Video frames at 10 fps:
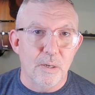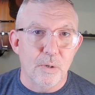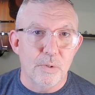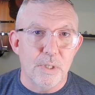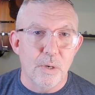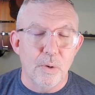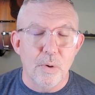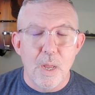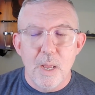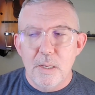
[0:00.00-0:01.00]

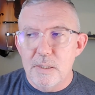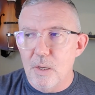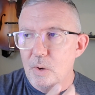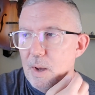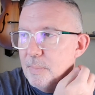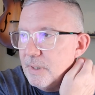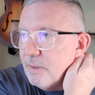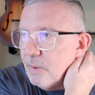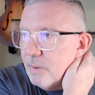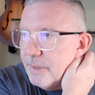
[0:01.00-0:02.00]
So I'm a
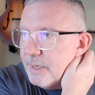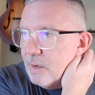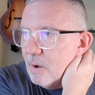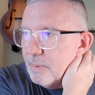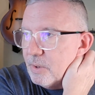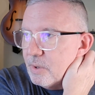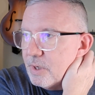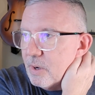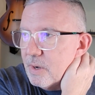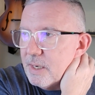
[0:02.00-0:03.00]
little, I'm a little
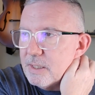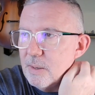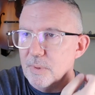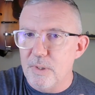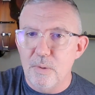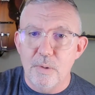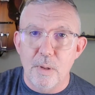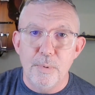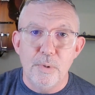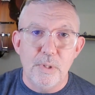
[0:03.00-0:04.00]
curious. I'm a
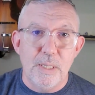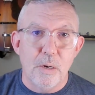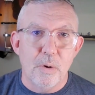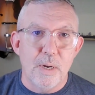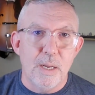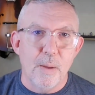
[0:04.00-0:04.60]
little leery.